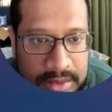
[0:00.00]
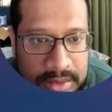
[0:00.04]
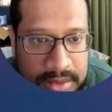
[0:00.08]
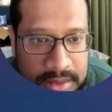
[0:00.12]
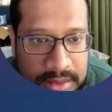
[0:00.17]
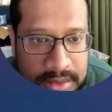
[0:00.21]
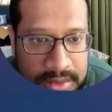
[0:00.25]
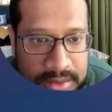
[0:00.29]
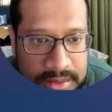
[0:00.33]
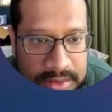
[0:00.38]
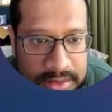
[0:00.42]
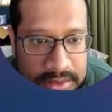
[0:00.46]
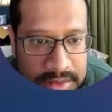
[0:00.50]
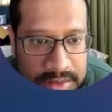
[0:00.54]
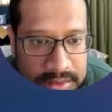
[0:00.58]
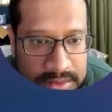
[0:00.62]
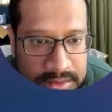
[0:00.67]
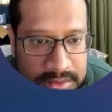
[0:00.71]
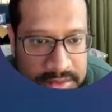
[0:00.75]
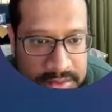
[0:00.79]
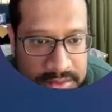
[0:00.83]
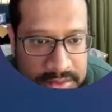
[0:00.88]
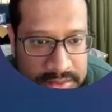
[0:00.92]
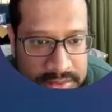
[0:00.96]
And
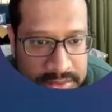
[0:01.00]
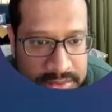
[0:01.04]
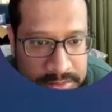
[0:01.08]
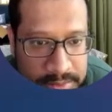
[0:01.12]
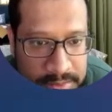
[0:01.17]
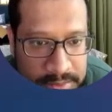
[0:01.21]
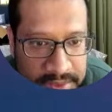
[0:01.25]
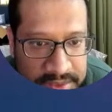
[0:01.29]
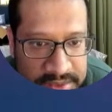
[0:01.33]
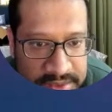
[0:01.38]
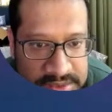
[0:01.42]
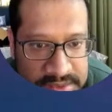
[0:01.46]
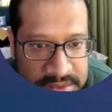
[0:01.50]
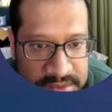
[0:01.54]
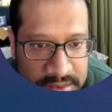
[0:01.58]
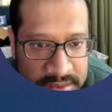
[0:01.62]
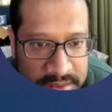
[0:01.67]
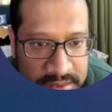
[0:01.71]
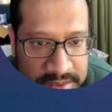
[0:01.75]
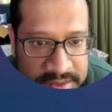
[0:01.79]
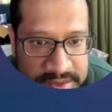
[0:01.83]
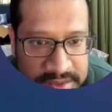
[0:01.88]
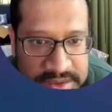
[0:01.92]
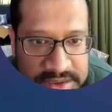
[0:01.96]
here, replace the
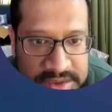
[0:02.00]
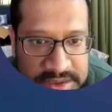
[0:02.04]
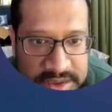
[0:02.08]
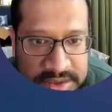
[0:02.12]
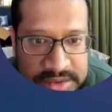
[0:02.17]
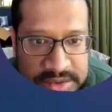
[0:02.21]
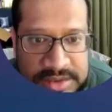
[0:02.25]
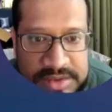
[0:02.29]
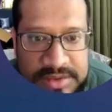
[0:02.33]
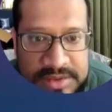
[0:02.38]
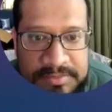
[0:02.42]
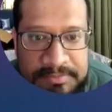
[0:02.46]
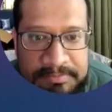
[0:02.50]
current sheet.